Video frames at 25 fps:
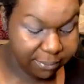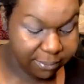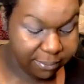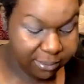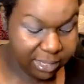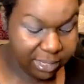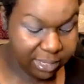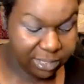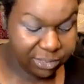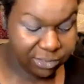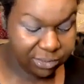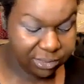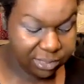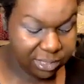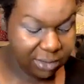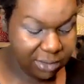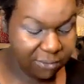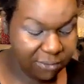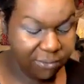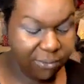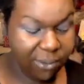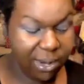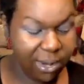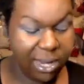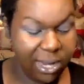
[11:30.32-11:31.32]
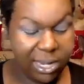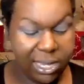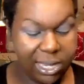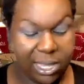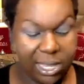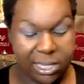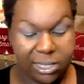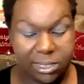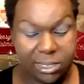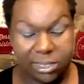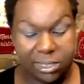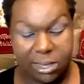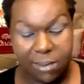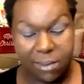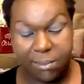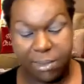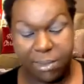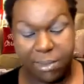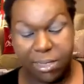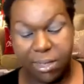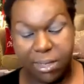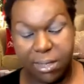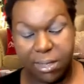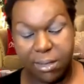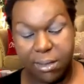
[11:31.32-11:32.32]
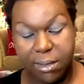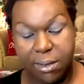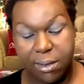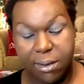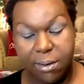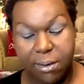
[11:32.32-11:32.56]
get yourself ready in some of the